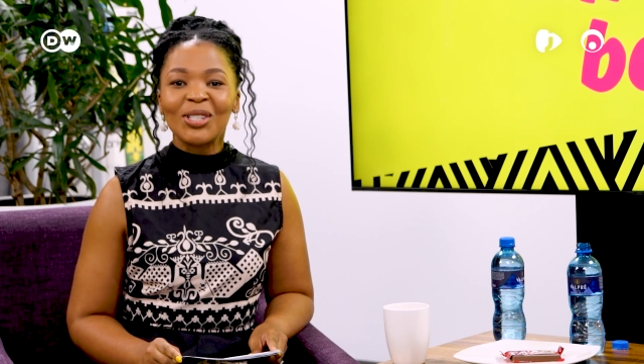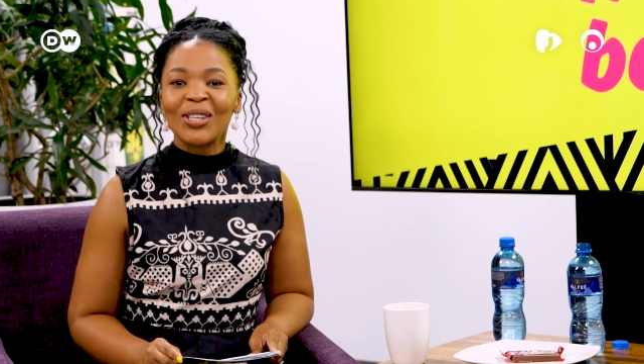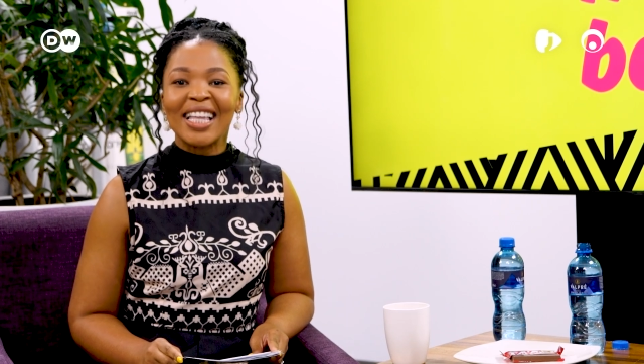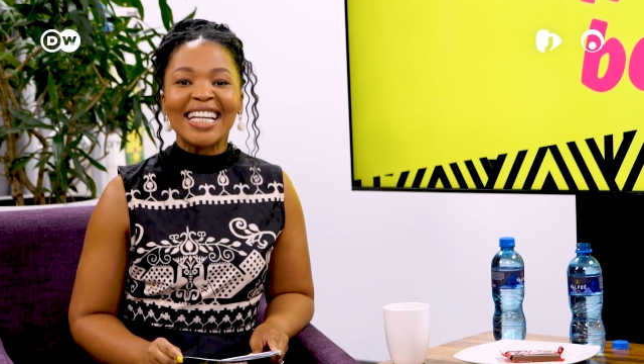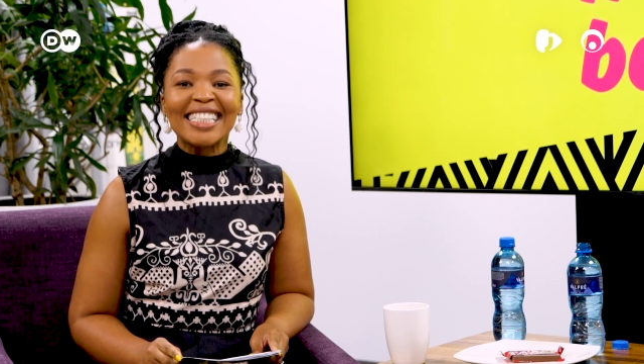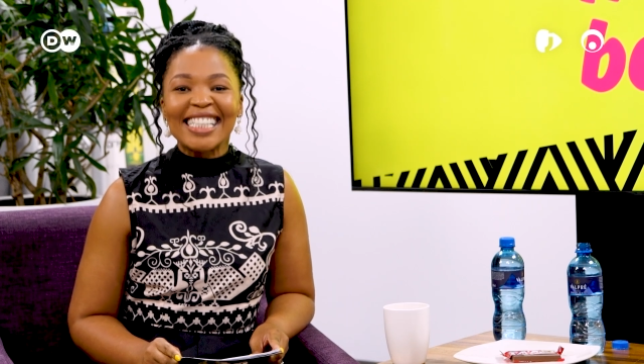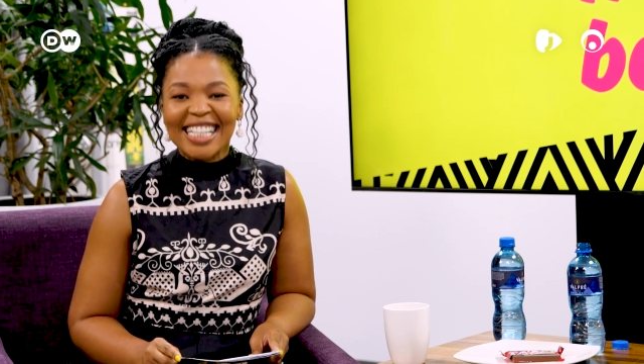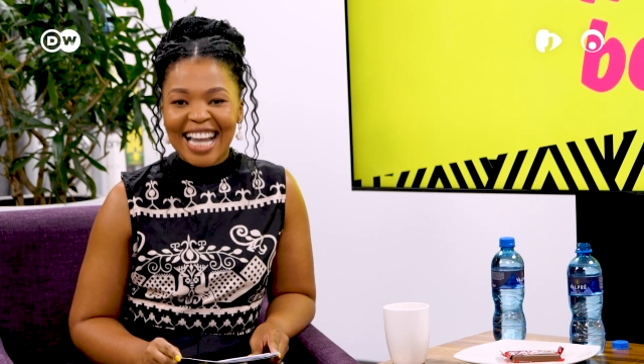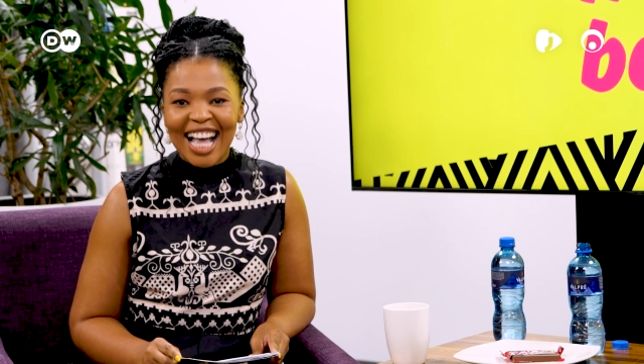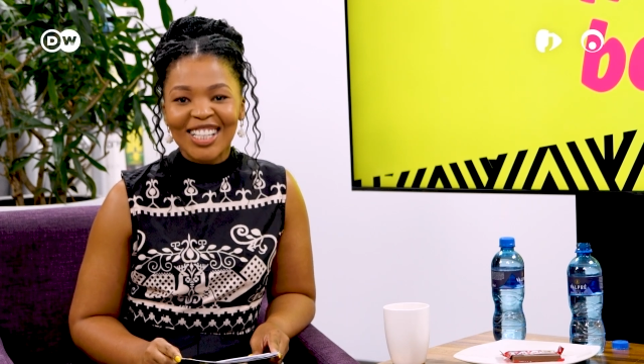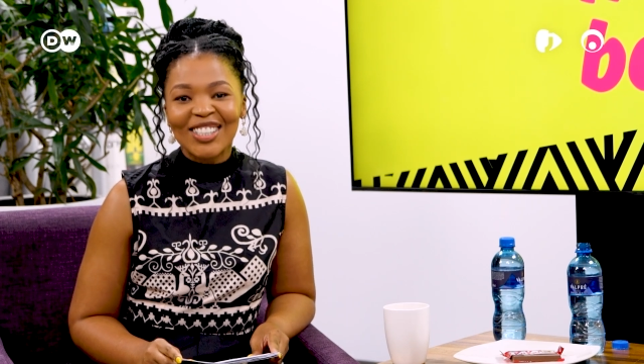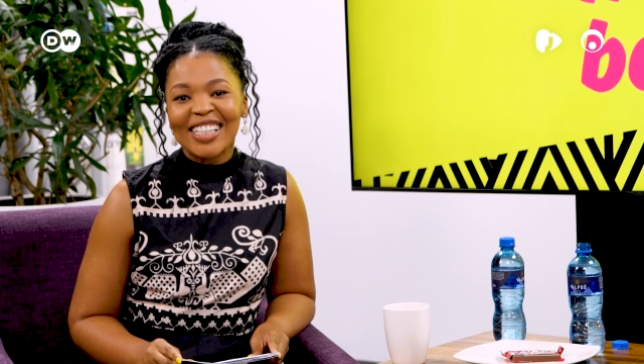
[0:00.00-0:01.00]
to the
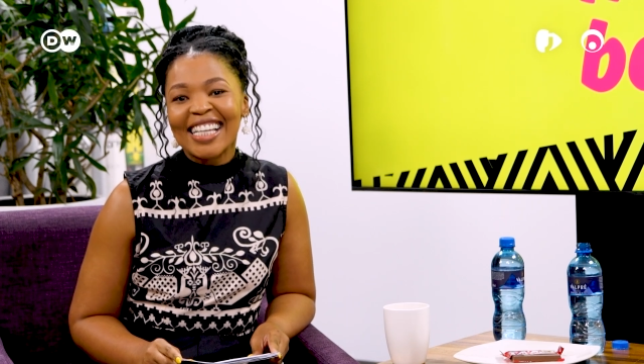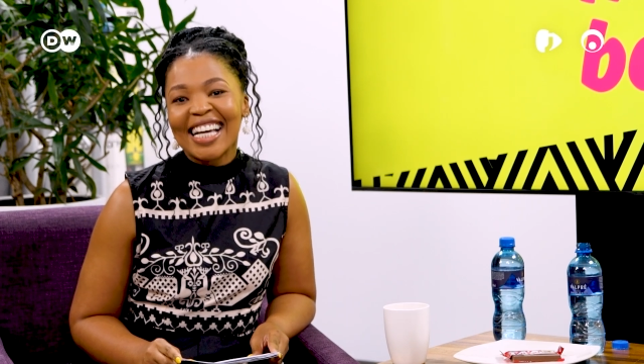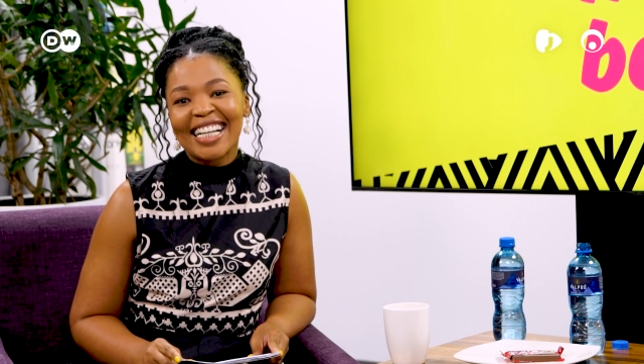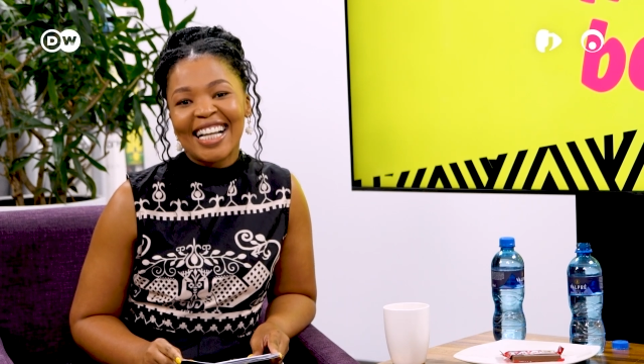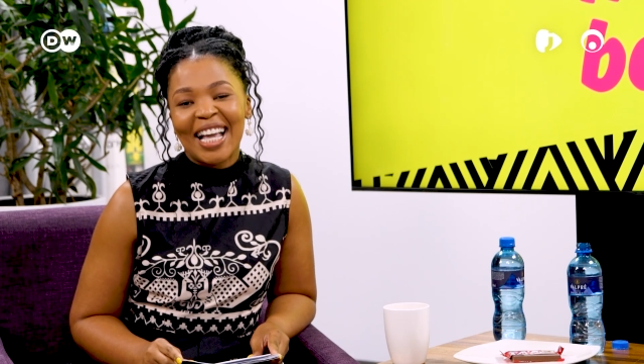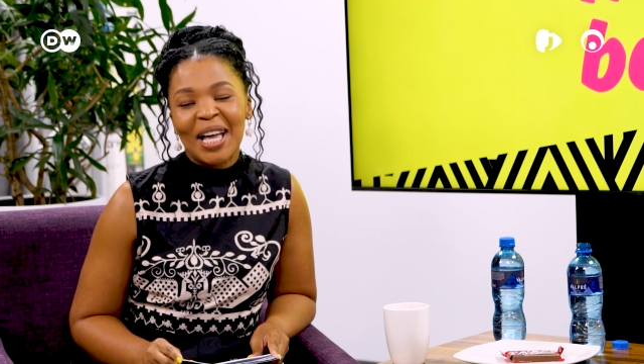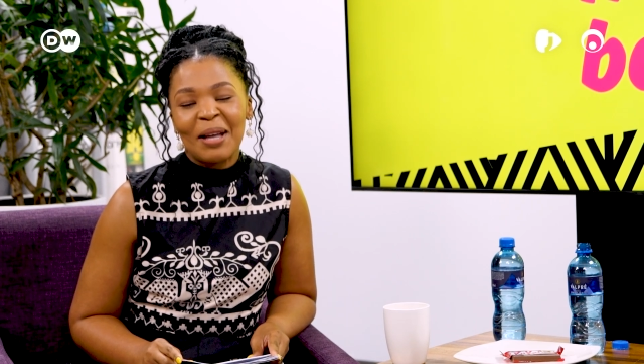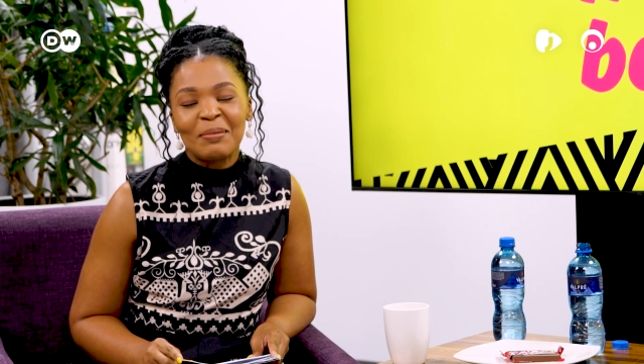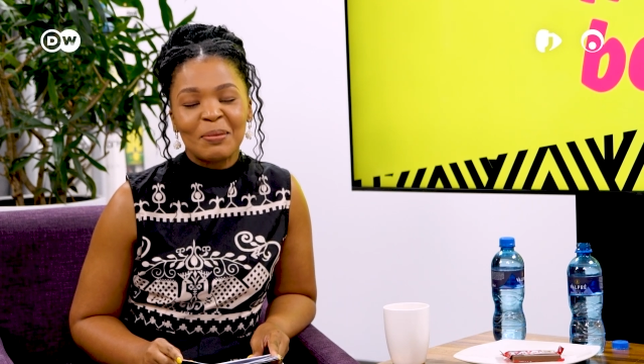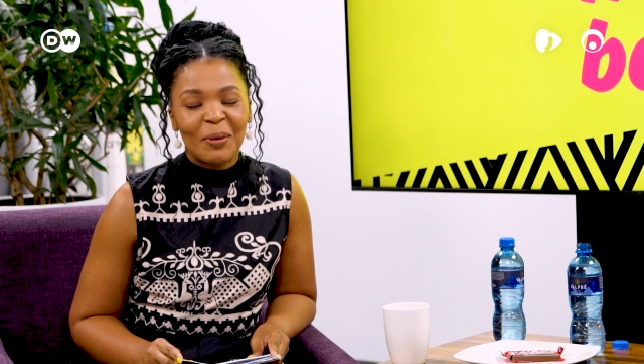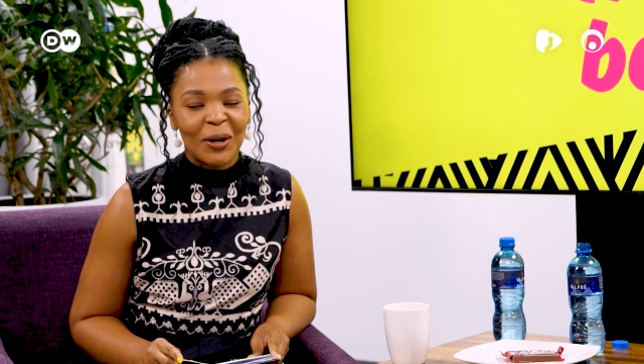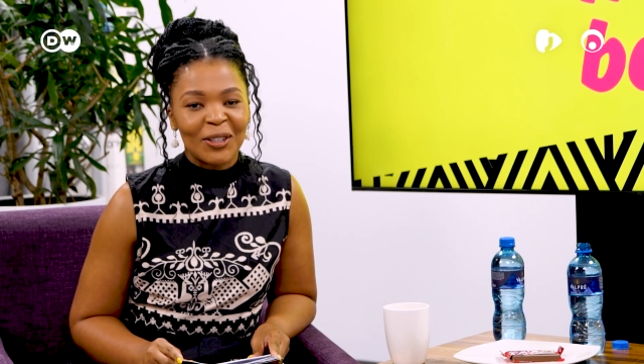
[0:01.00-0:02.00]
internationally
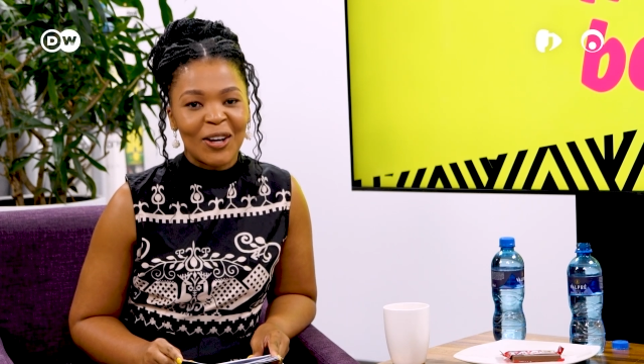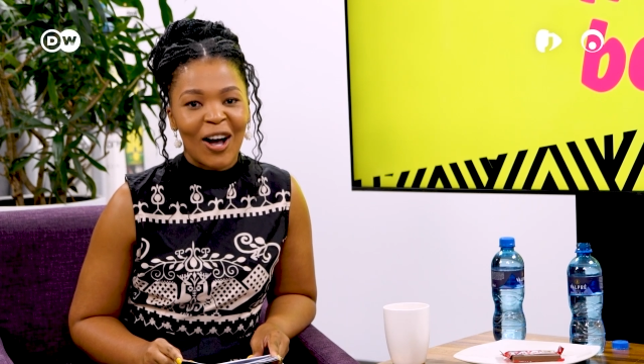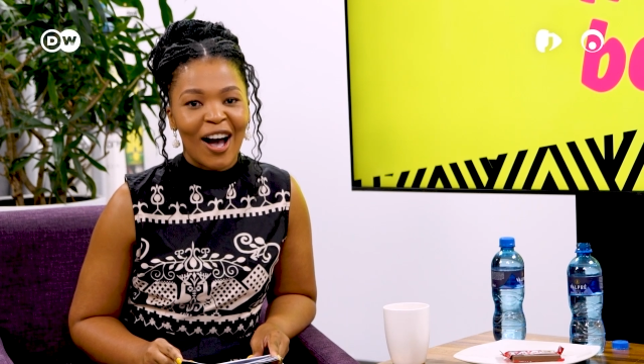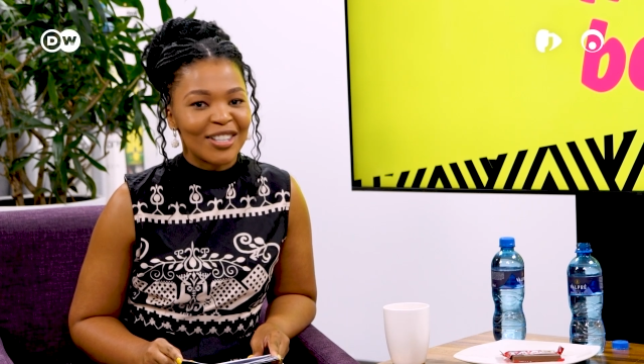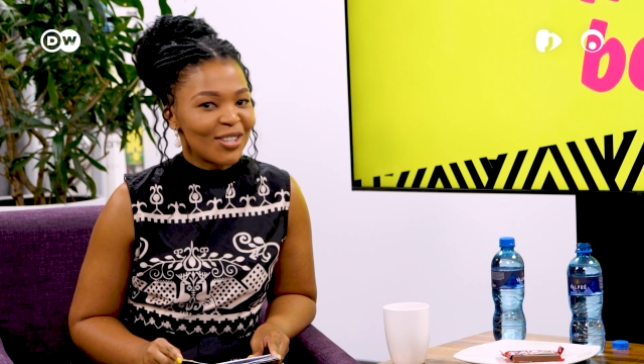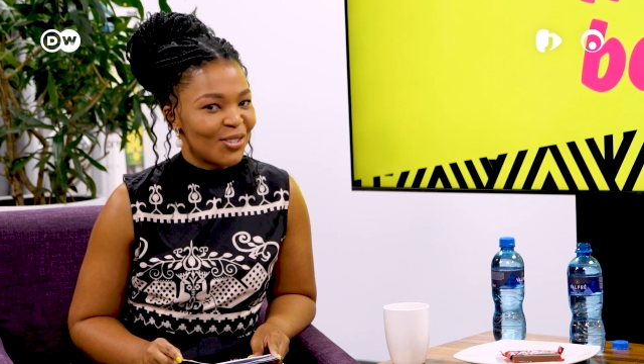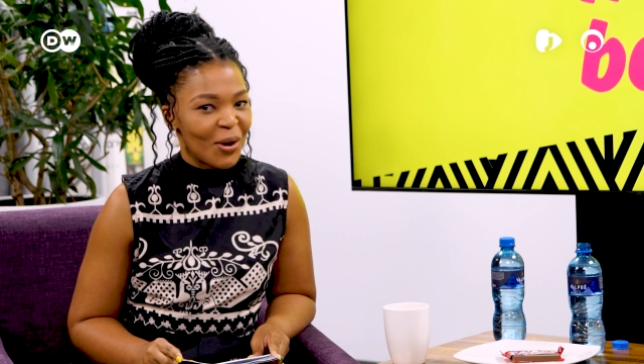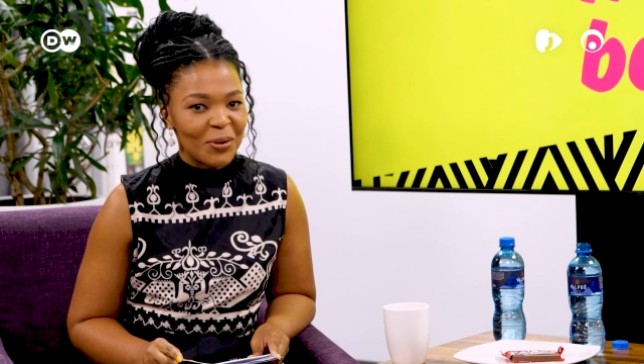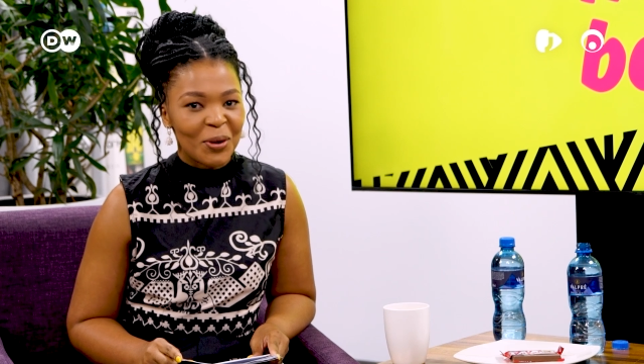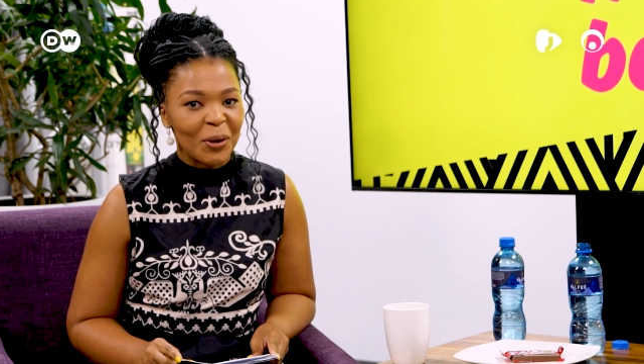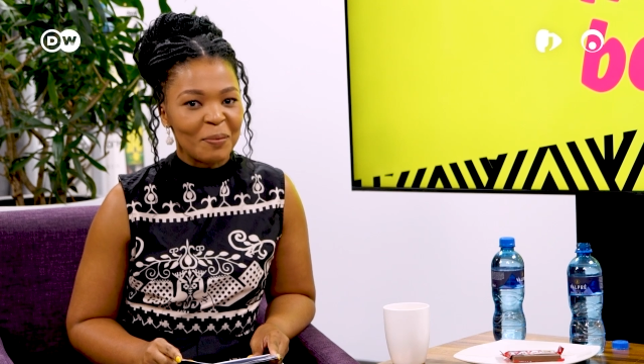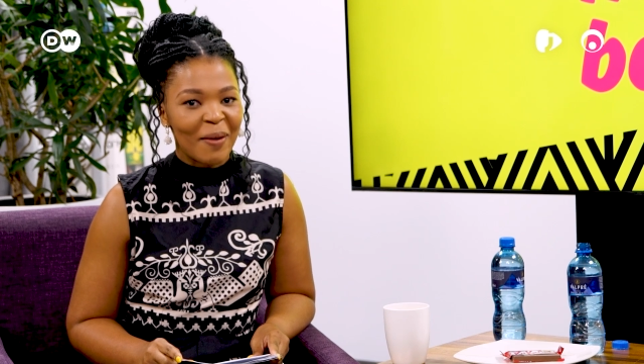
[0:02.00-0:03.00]
acclaimed podcast,
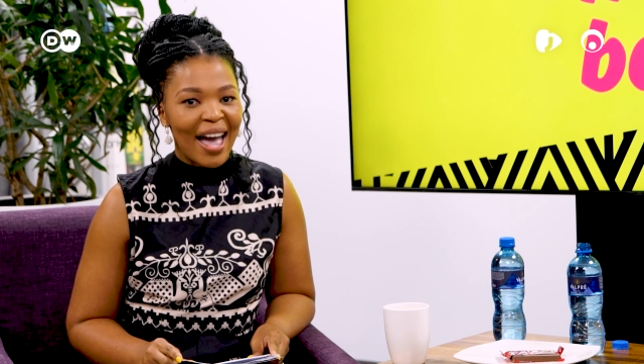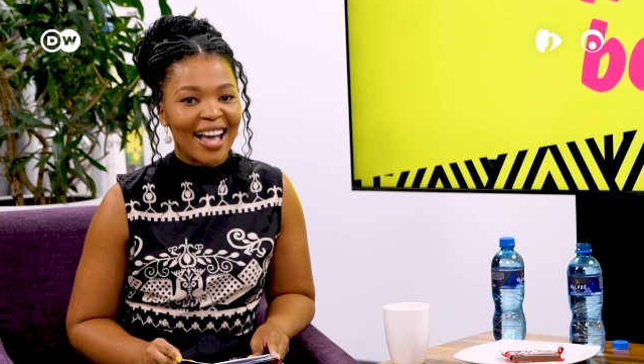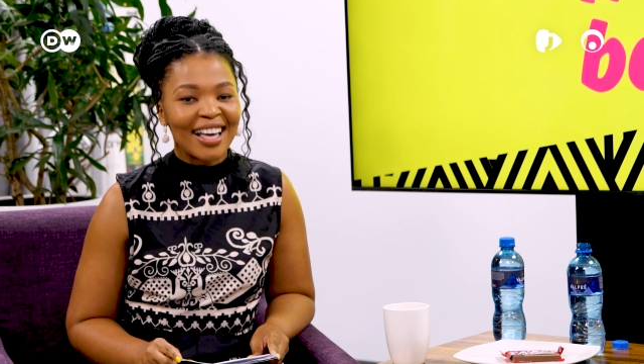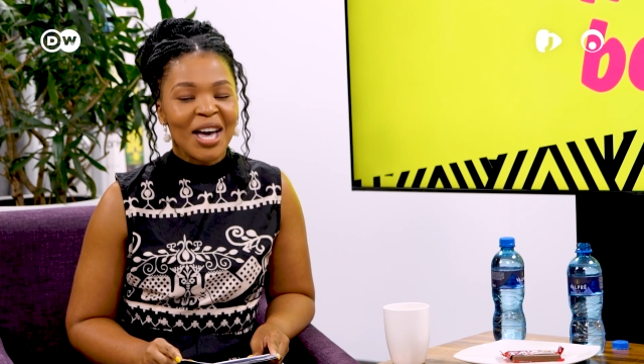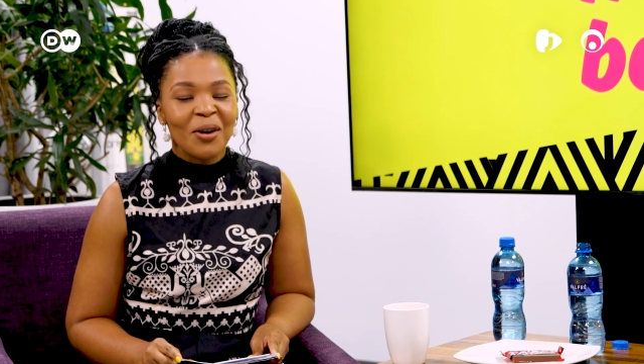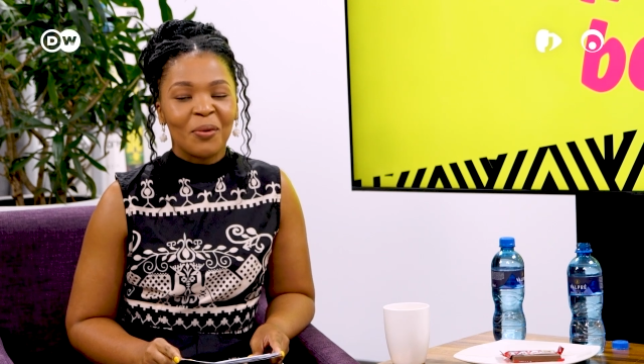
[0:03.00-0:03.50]
Don't Hold Back,